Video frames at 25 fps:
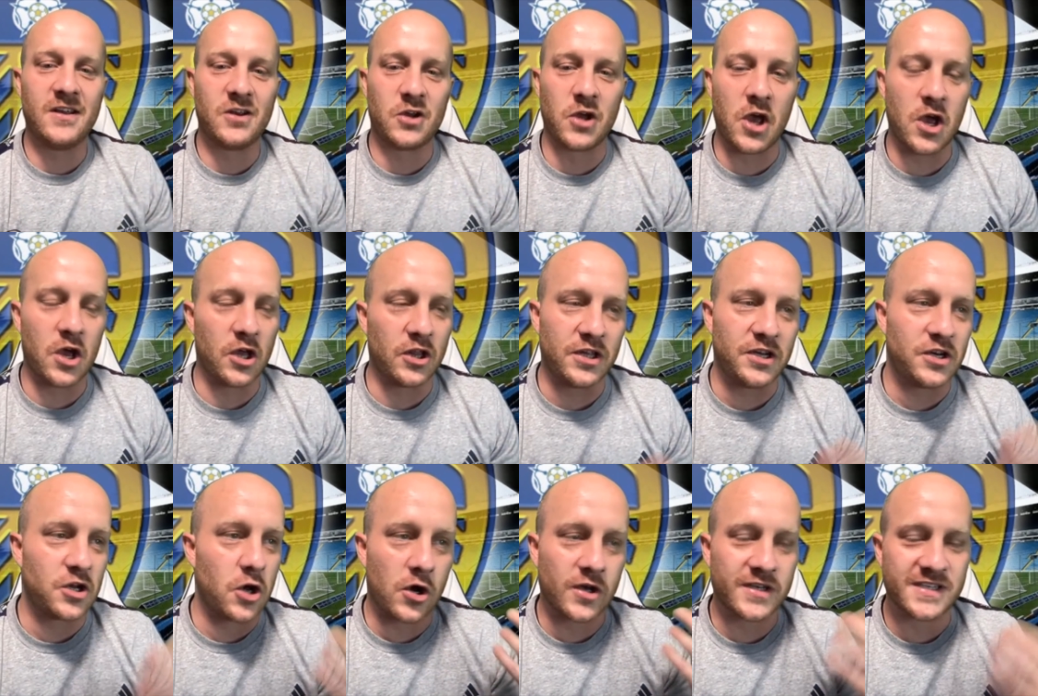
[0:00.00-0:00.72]
early
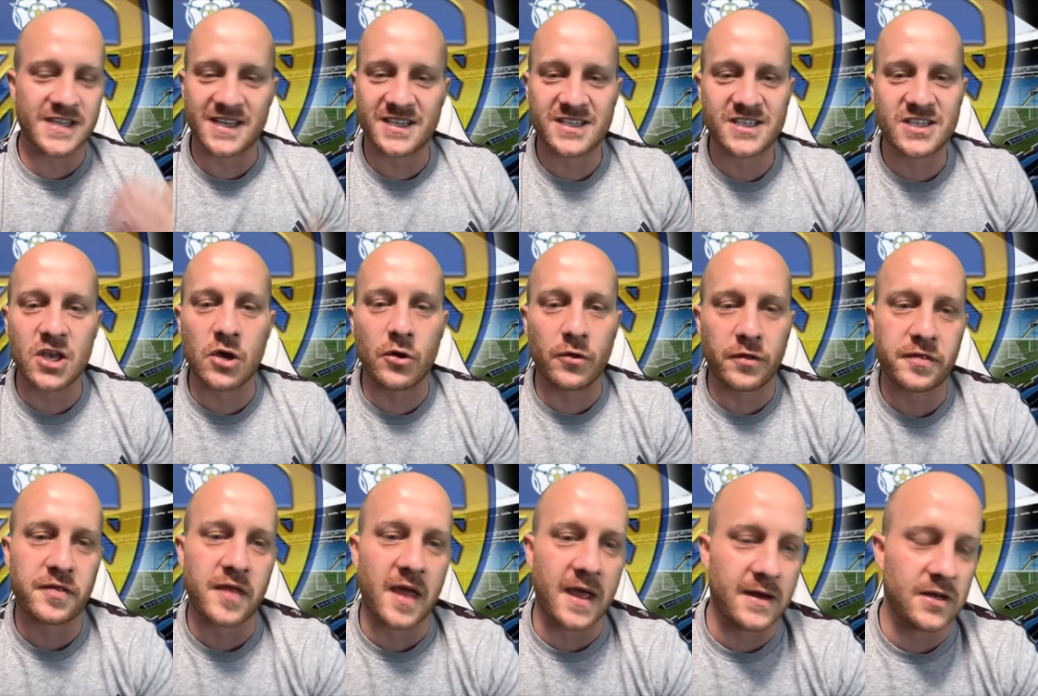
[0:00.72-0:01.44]
doors, I still
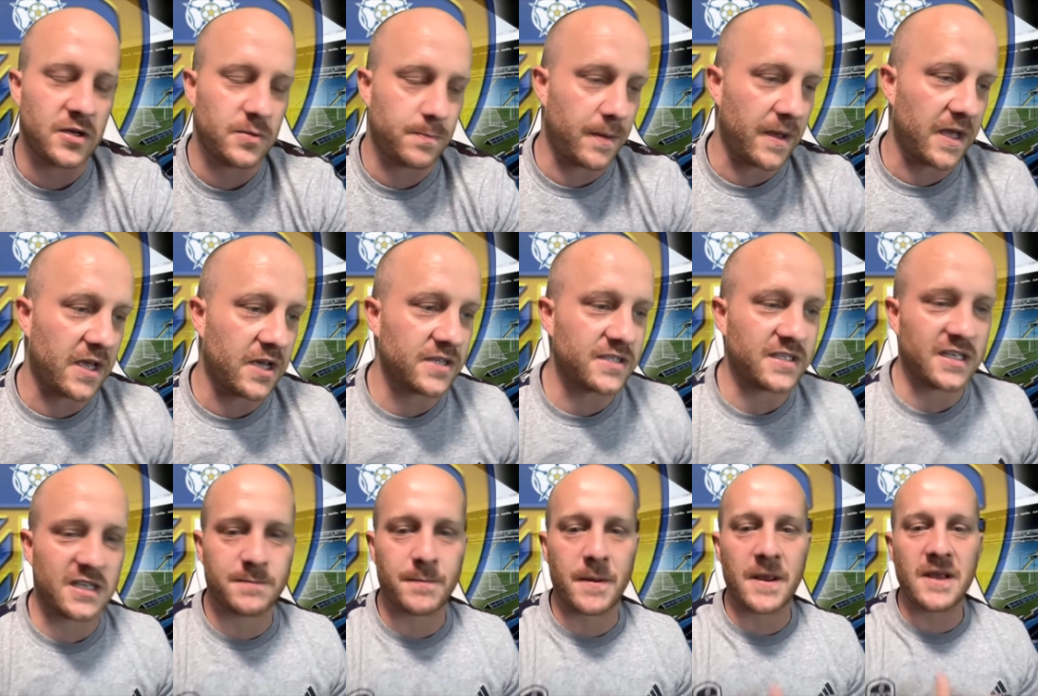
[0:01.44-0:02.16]
think because
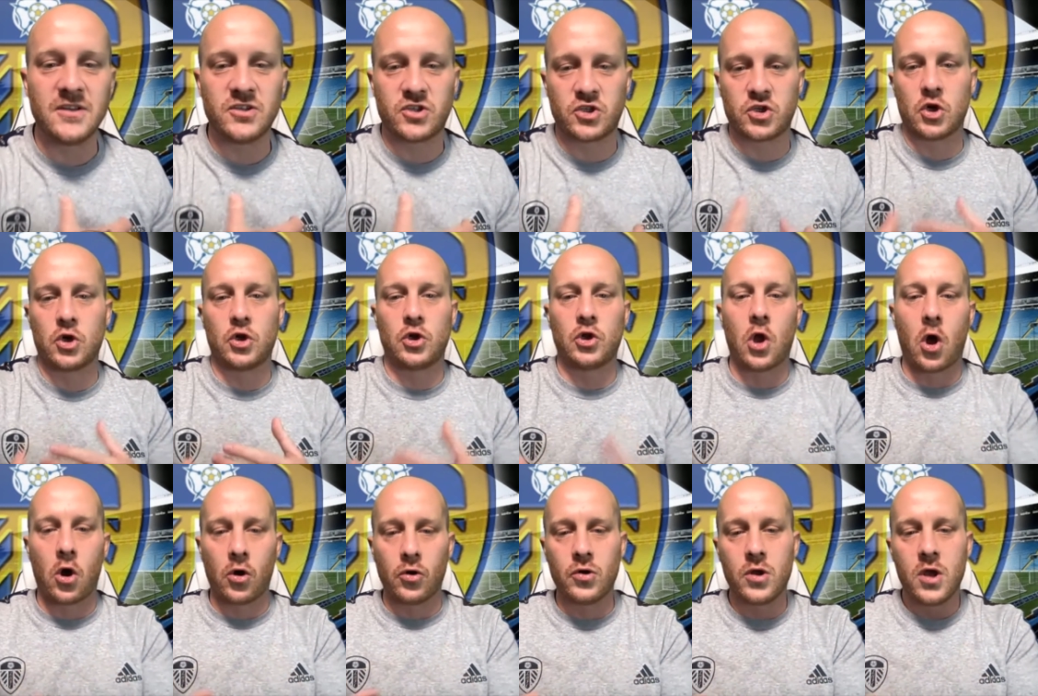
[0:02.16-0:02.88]
it's been so
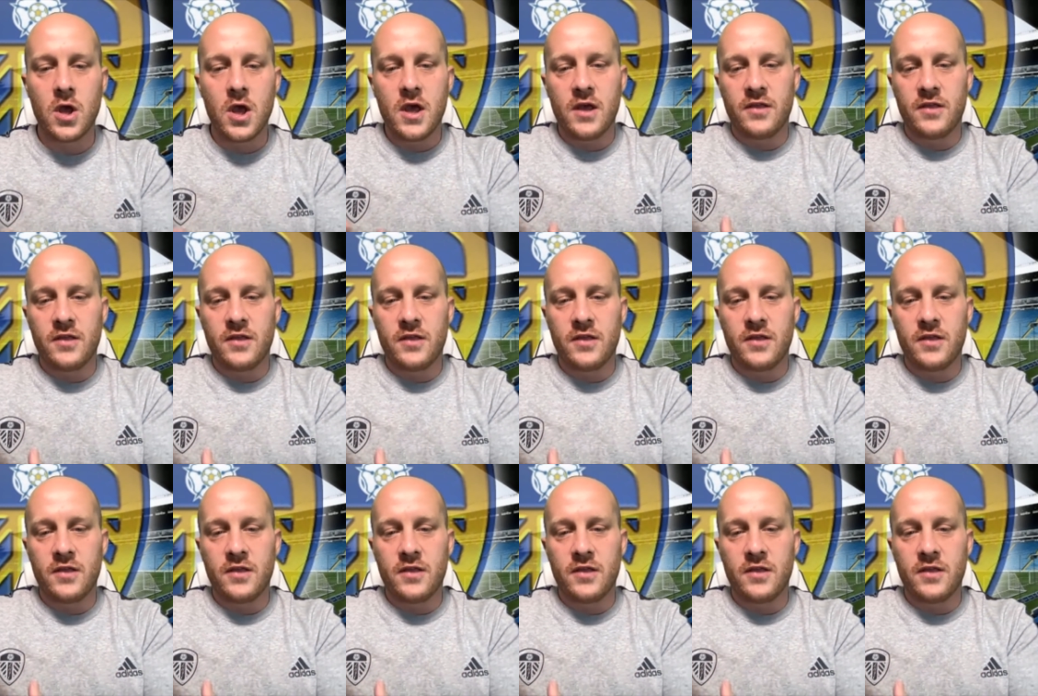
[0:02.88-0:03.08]
long